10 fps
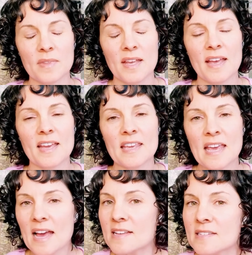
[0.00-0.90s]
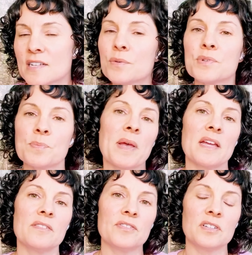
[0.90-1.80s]
and yes, it was
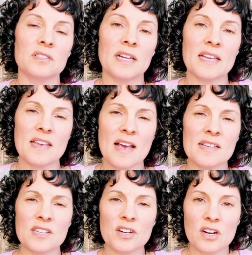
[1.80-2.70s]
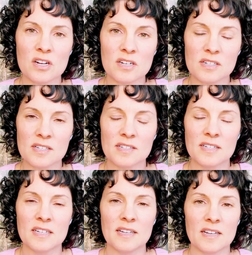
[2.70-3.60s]
painful, and yes, it hurt.
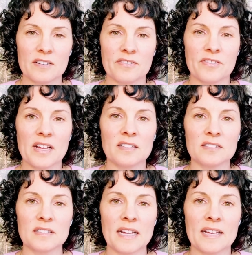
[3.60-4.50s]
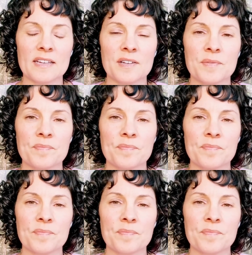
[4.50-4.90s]
It felt like